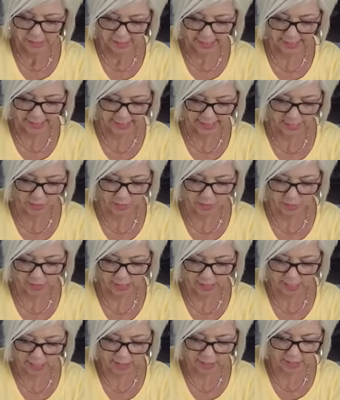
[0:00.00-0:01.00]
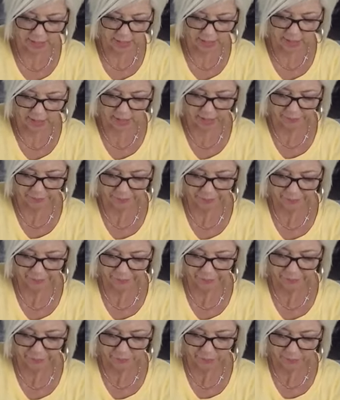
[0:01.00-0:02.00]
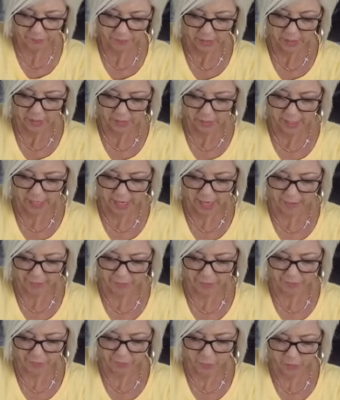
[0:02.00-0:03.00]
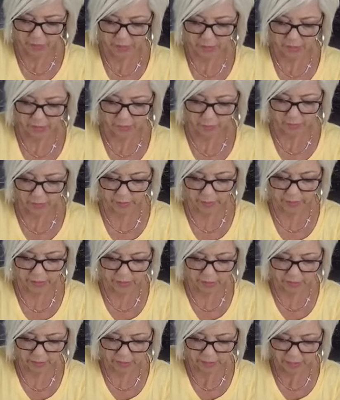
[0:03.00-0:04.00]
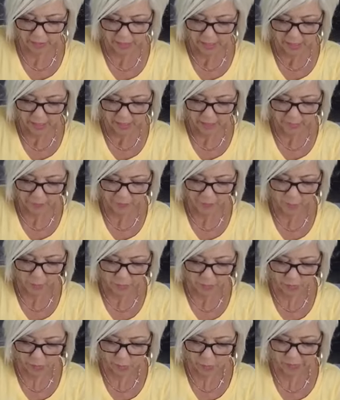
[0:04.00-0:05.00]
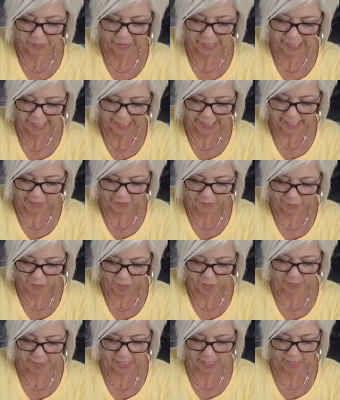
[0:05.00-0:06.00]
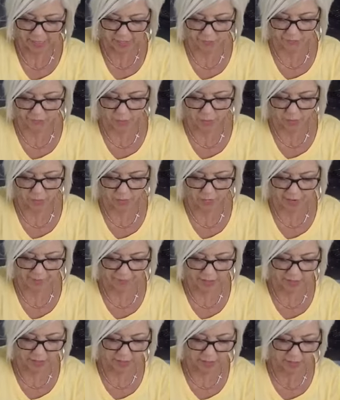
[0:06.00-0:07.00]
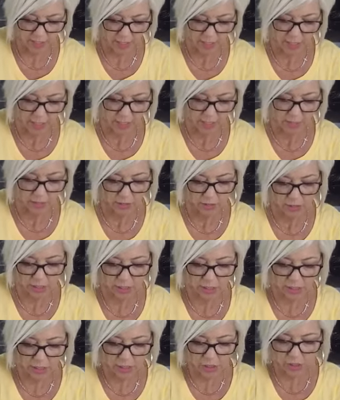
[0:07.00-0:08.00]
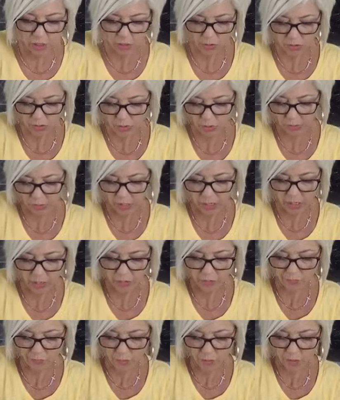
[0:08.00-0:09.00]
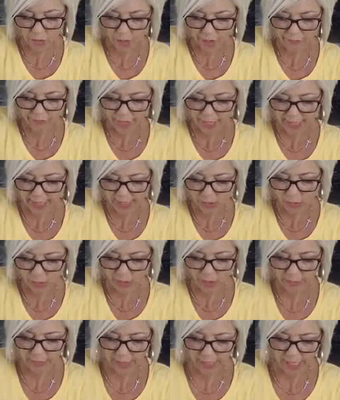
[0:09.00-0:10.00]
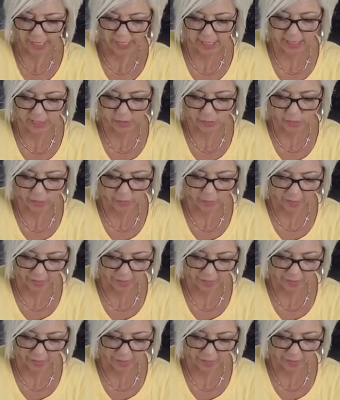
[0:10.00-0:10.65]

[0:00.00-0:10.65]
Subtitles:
6 hours, I think. Yeah, before it was really nice and firm and I could photograph it. Did you know it's really hard to photograph ice cream in 80-degree